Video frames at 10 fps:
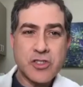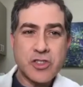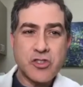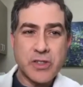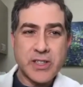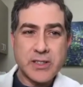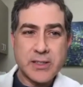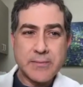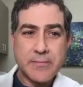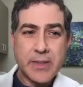the joint,
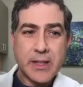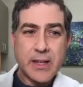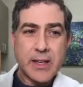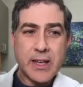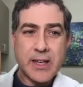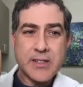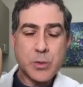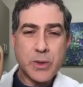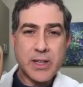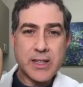as
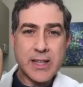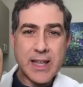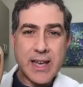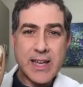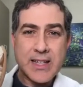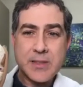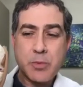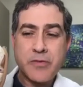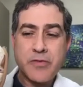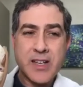well as
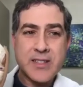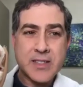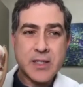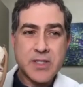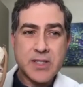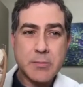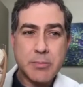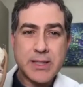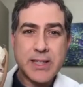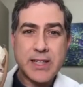provides some
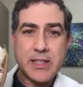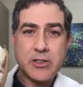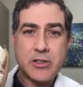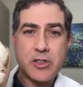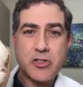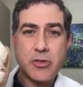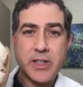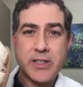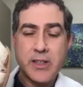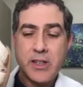stability to the
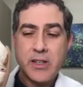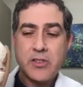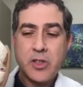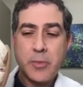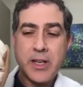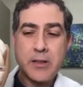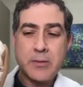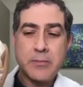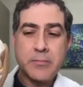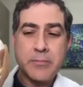joint. So by
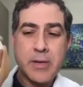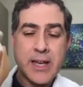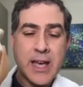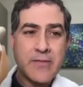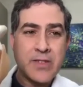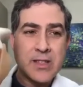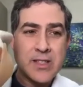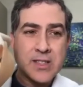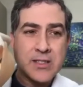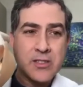having
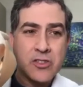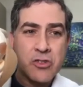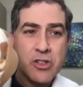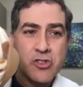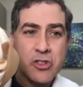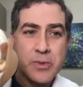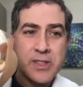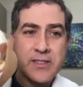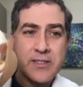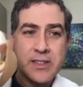this structure with
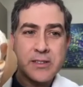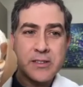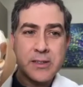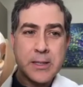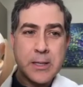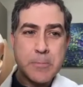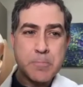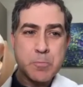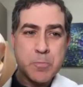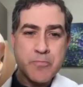these little
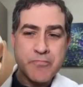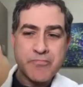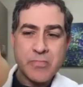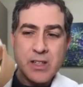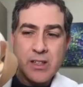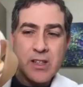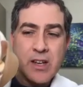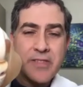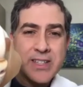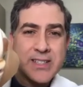
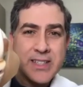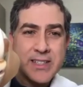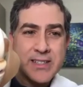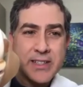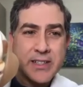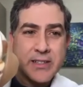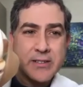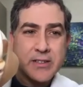concavities here,